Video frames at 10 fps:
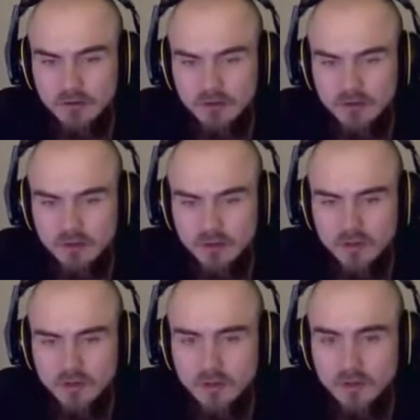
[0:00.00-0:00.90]
on.
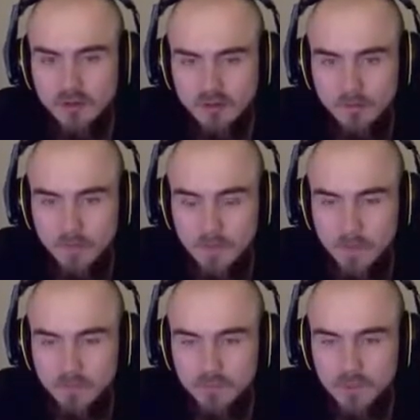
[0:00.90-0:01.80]

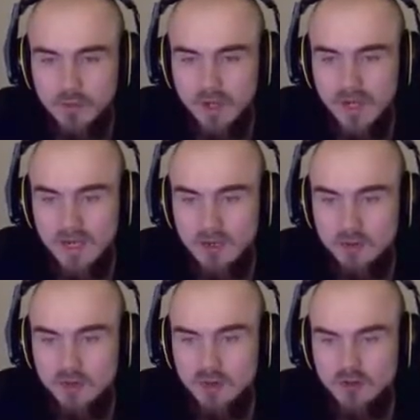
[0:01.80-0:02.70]
Who
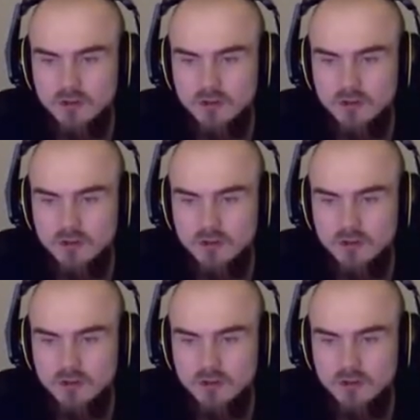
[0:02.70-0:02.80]
can also